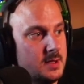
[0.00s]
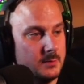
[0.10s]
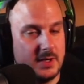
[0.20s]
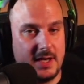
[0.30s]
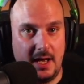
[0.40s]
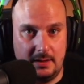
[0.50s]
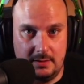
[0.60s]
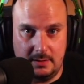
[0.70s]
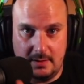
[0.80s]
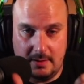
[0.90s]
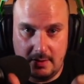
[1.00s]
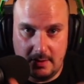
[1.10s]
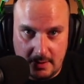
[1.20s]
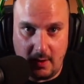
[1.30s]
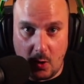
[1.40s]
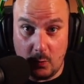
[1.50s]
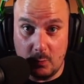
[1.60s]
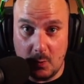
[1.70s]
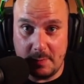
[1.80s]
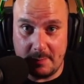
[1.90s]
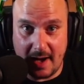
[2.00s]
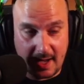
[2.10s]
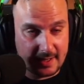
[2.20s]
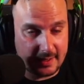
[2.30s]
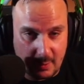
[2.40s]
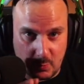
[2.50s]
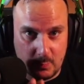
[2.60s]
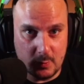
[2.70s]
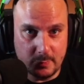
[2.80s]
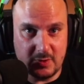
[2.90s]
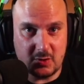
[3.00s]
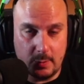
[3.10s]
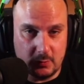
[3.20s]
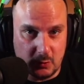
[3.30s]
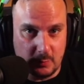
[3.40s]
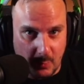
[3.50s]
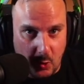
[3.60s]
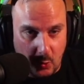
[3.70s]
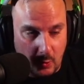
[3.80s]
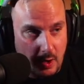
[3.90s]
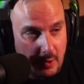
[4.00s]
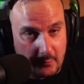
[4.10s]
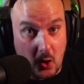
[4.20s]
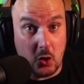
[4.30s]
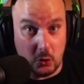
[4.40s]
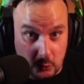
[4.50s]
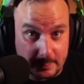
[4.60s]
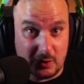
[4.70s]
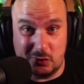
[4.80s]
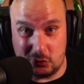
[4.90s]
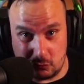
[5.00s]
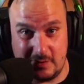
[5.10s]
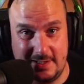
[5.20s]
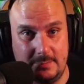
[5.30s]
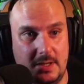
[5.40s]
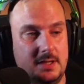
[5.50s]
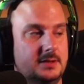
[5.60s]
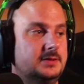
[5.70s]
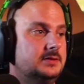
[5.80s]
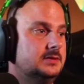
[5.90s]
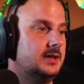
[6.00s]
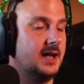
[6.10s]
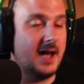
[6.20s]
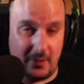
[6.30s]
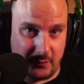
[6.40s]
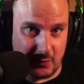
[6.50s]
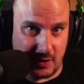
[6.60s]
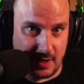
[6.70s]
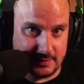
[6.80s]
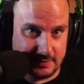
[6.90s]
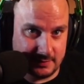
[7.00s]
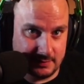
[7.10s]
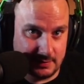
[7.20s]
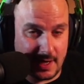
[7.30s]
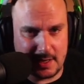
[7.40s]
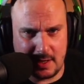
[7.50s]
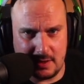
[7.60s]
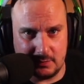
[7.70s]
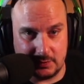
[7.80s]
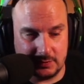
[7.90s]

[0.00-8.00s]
But yeah, we will be back and we will be showing you more of Lumia Stream. Have fun, guys and girls.